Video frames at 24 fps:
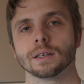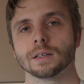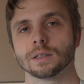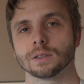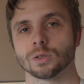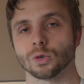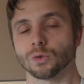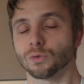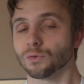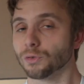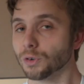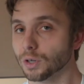
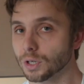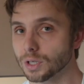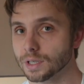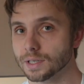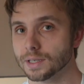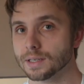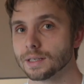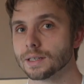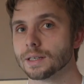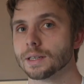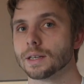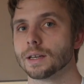So
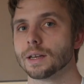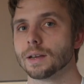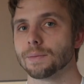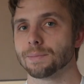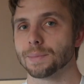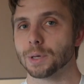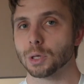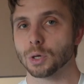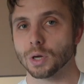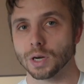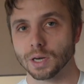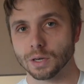first,
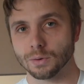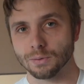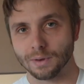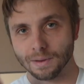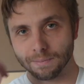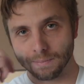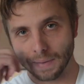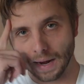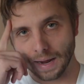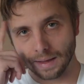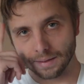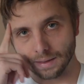be good at
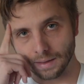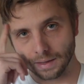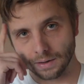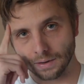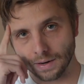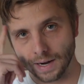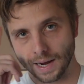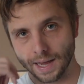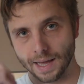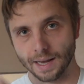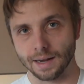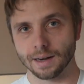doing math in
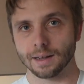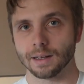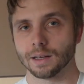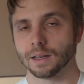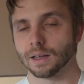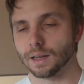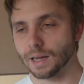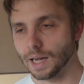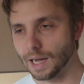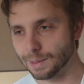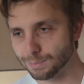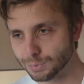your head.
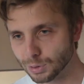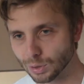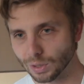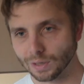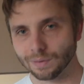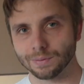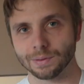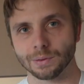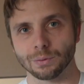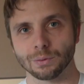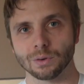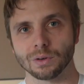
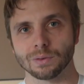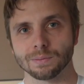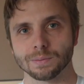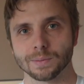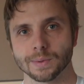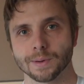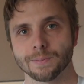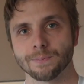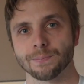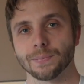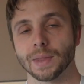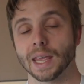Observe the rooms.
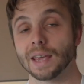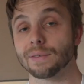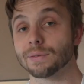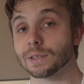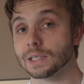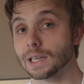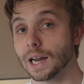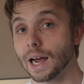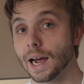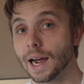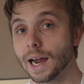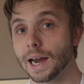If
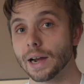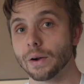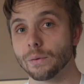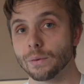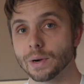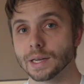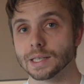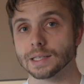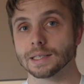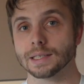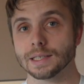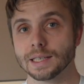it's a
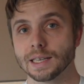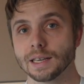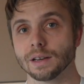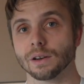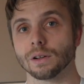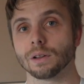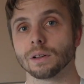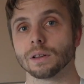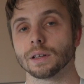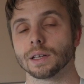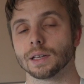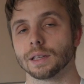high-risk
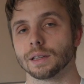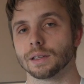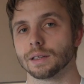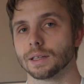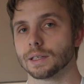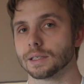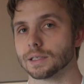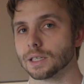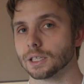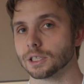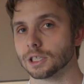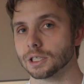deal,
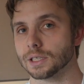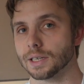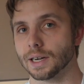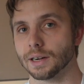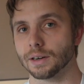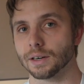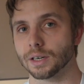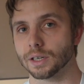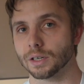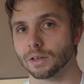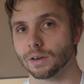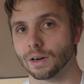such as an
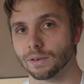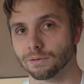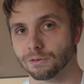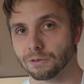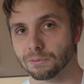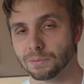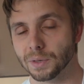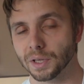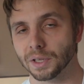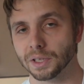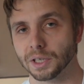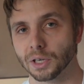area you're
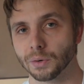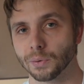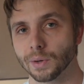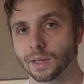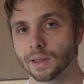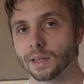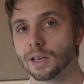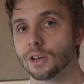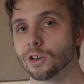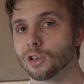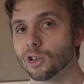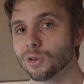unfamiliar
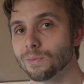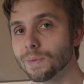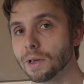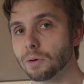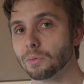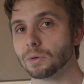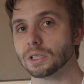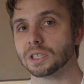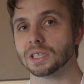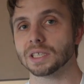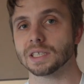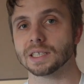with, you may
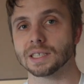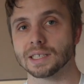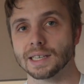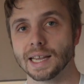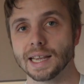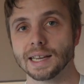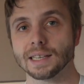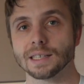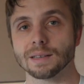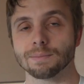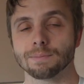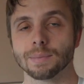wish to just
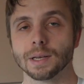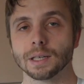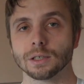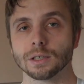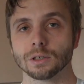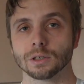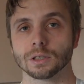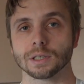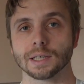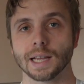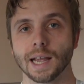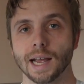take some
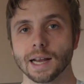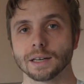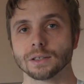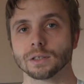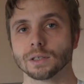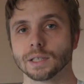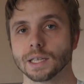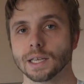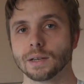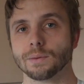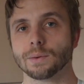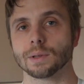pictures
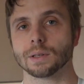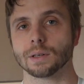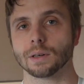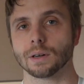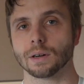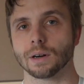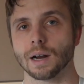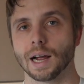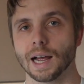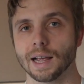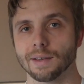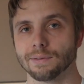casually with
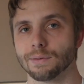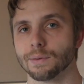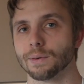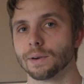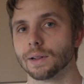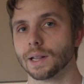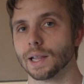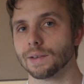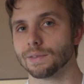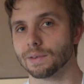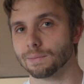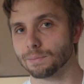your iPhone
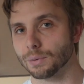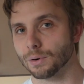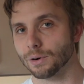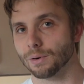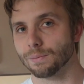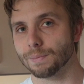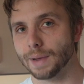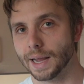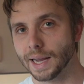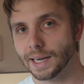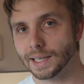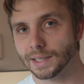11 Pro
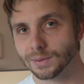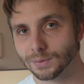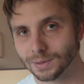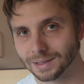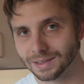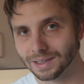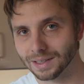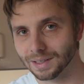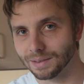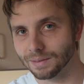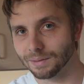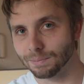Max with
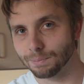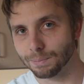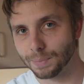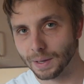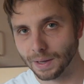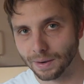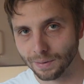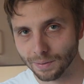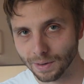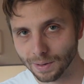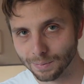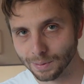the
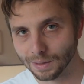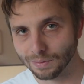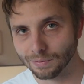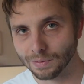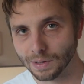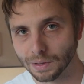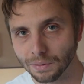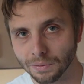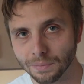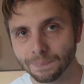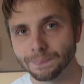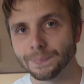panoramic
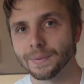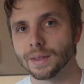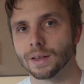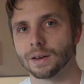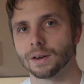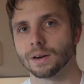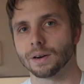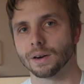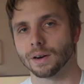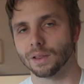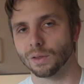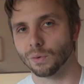view
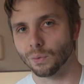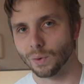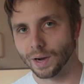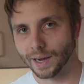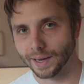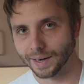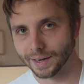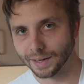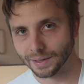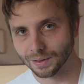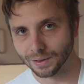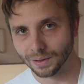or the
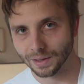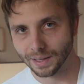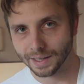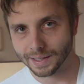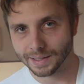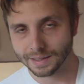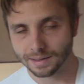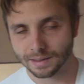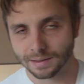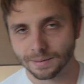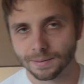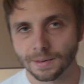wide-angle
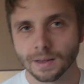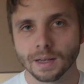lens.